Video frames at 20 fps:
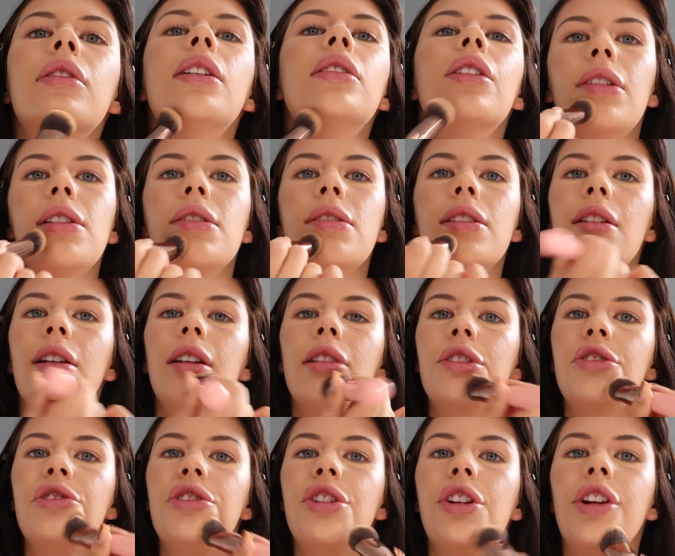This
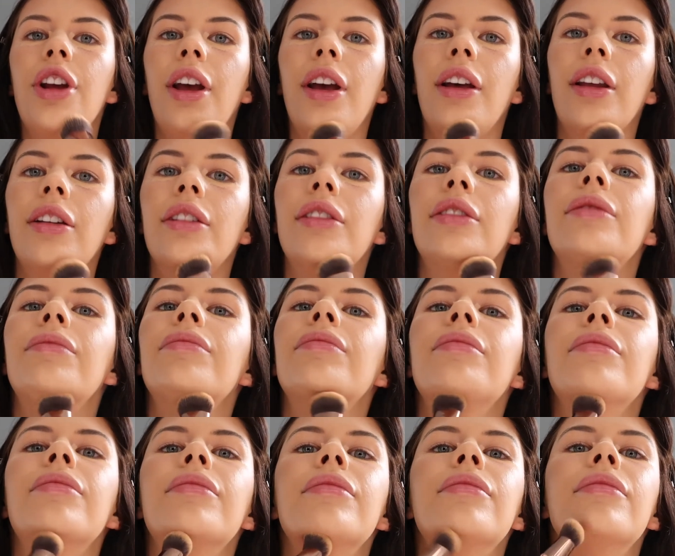chin.
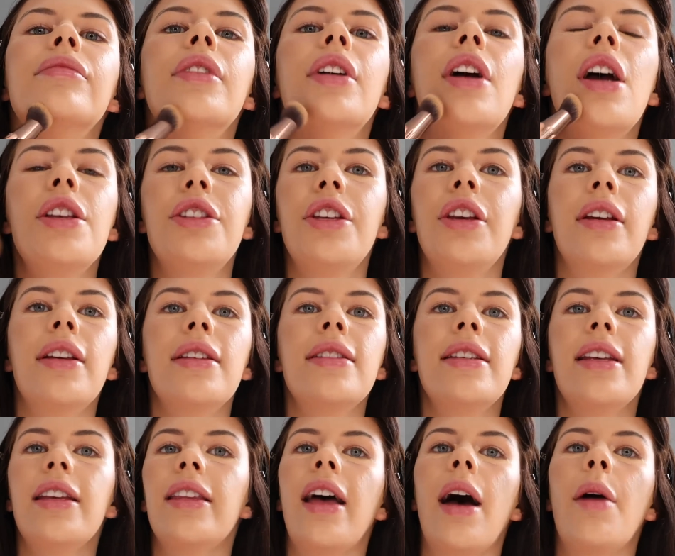So you can
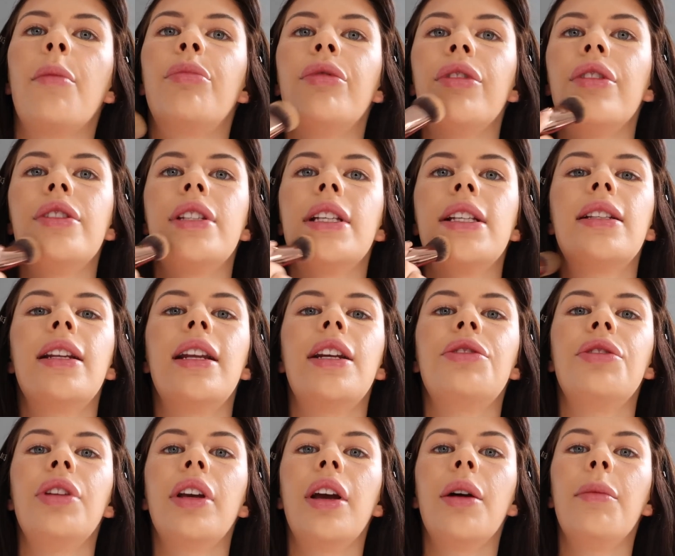see that bruise is
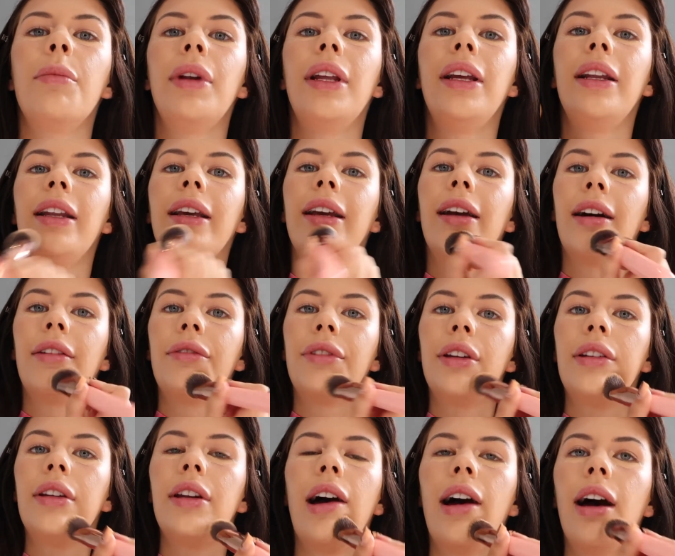literally completely
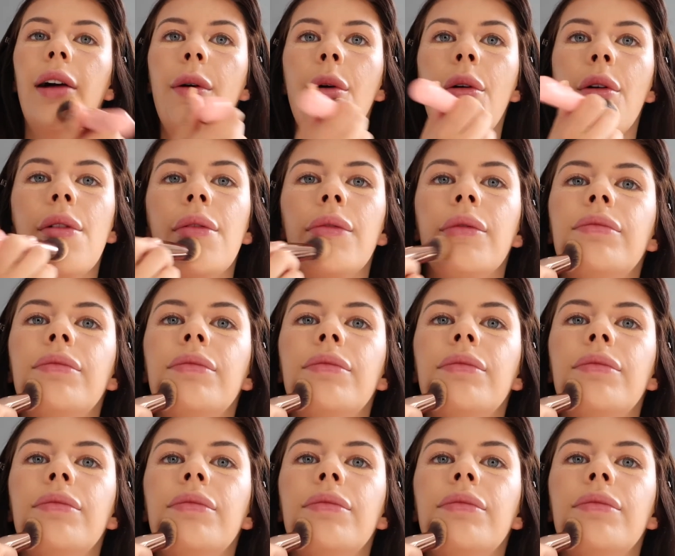covered now.